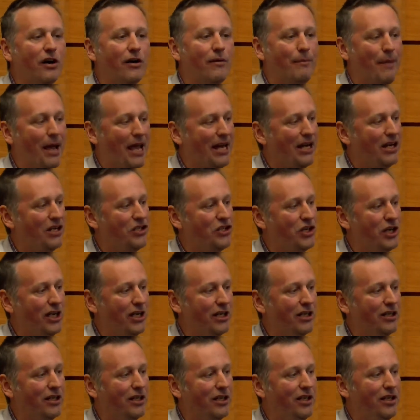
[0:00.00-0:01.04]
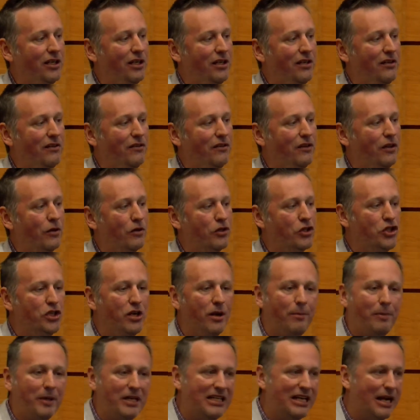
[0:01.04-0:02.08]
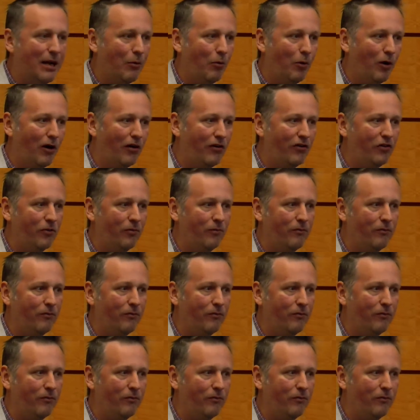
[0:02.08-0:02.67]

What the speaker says: managing those shipping networks?